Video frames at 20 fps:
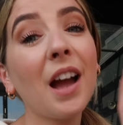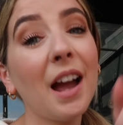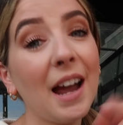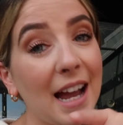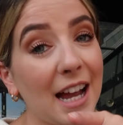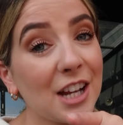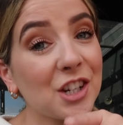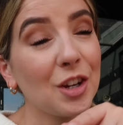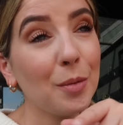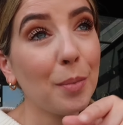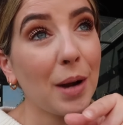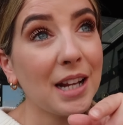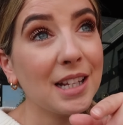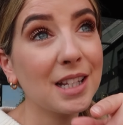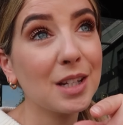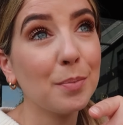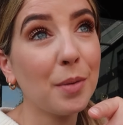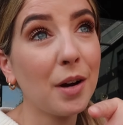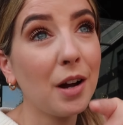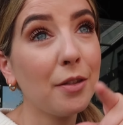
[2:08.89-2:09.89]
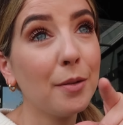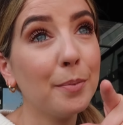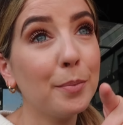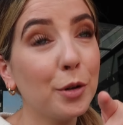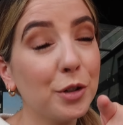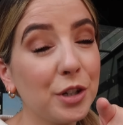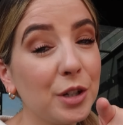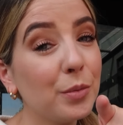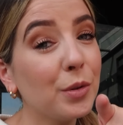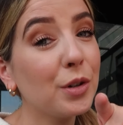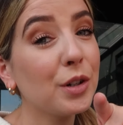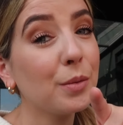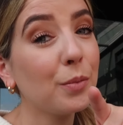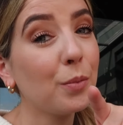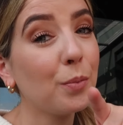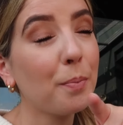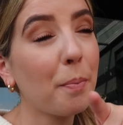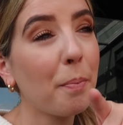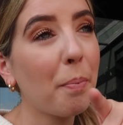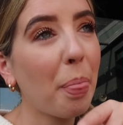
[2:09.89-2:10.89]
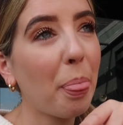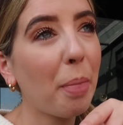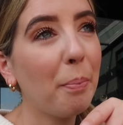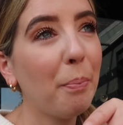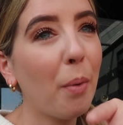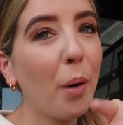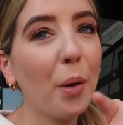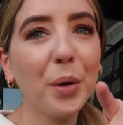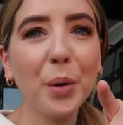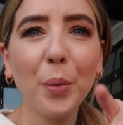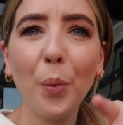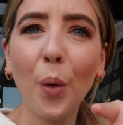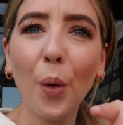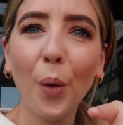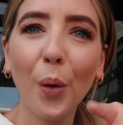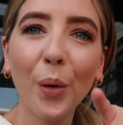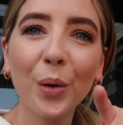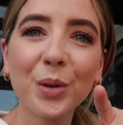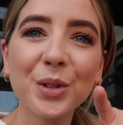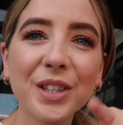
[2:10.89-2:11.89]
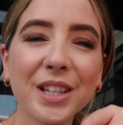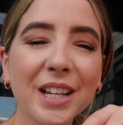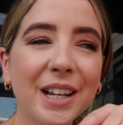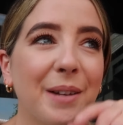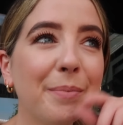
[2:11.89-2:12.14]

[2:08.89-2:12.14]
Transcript: Actually placed a Bath and Body Works